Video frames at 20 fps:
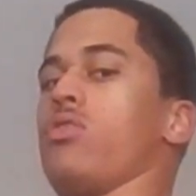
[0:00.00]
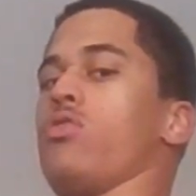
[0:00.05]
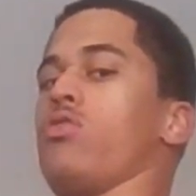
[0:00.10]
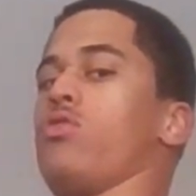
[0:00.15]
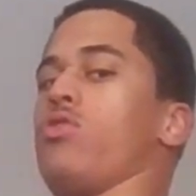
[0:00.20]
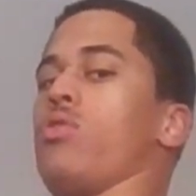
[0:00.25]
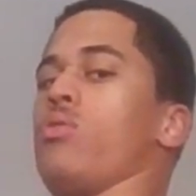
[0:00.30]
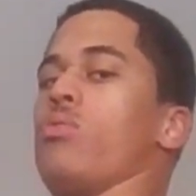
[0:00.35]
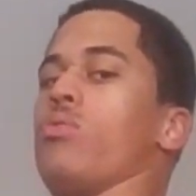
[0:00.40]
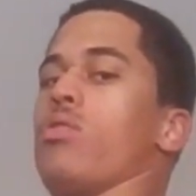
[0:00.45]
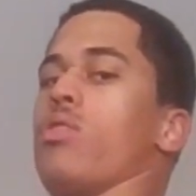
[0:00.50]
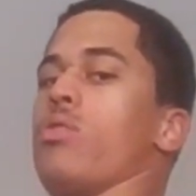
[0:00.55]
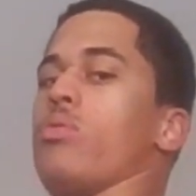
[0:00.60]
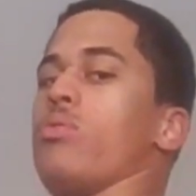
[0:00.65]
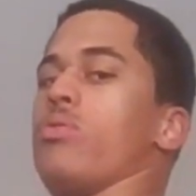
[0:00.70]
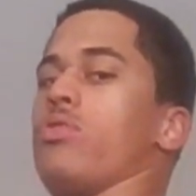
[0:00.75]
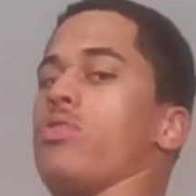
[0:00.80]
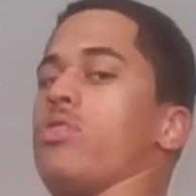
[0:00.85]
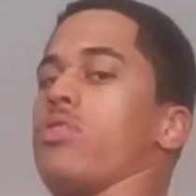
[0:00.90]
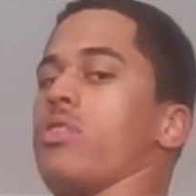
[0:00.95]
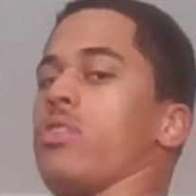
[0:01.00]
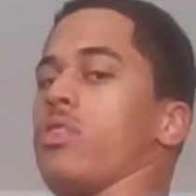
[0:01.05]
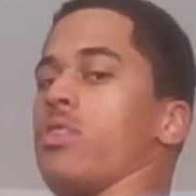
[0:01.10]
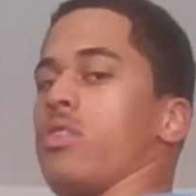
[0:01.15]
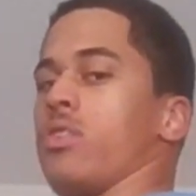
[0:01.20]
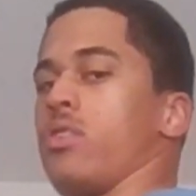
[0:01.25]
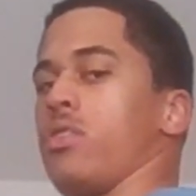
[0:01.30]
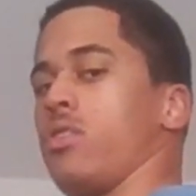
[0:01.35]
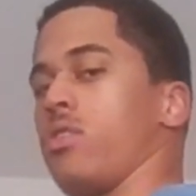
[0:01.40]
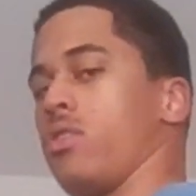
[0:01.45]
too loose.
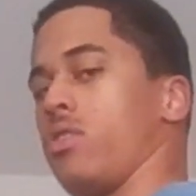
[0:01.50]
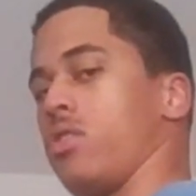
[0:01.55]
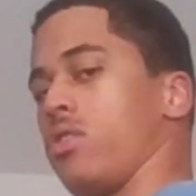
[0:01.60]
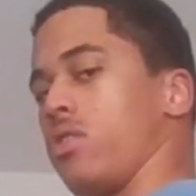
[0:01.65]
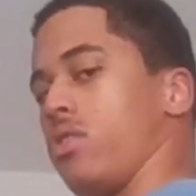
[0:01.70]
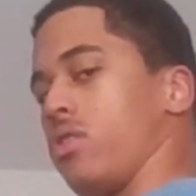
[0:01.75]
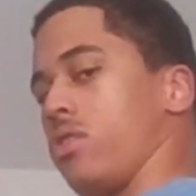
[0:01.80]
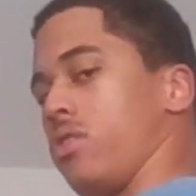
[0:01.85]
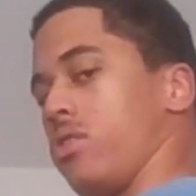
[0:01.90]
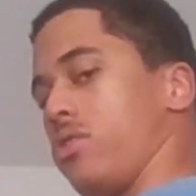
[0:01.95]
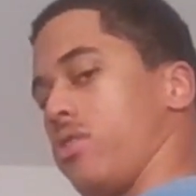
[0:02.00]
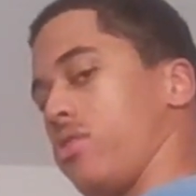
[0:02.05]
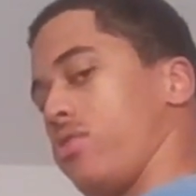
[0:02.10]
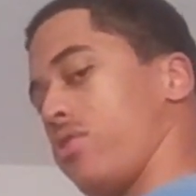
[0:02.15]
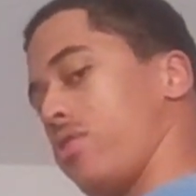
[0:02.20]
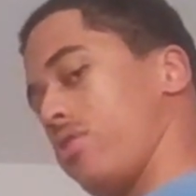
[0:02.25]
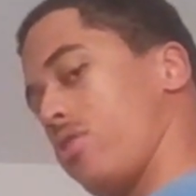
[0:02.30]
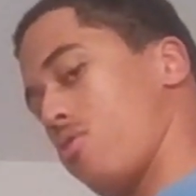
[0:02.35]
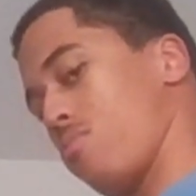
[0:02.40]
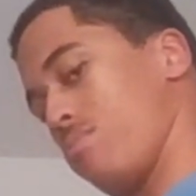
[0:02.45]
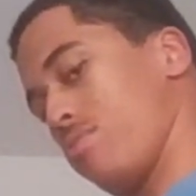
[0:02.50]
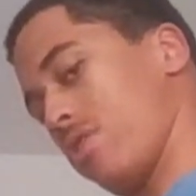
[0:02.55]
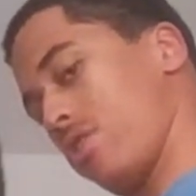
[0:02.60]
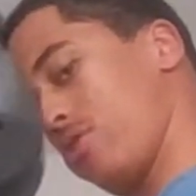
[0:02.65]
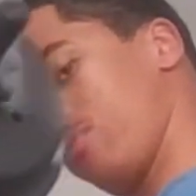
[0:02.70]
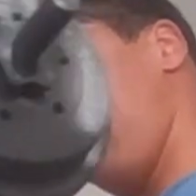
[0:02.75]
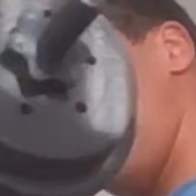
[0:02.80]
And if I don't brace